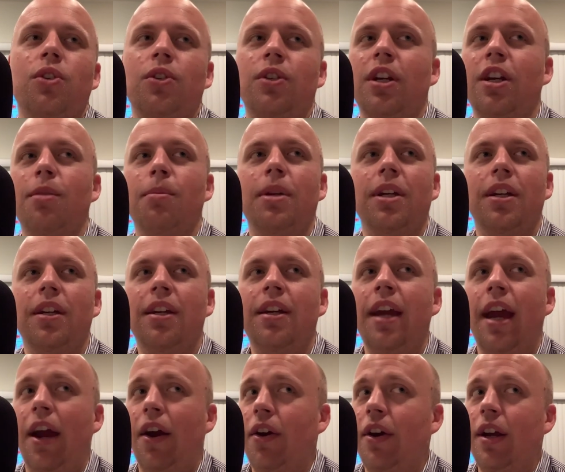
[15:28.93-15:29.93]
just going to be
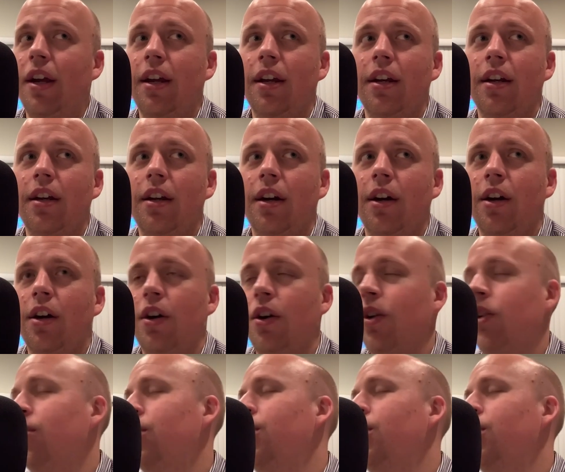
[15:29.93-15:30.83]
carrying a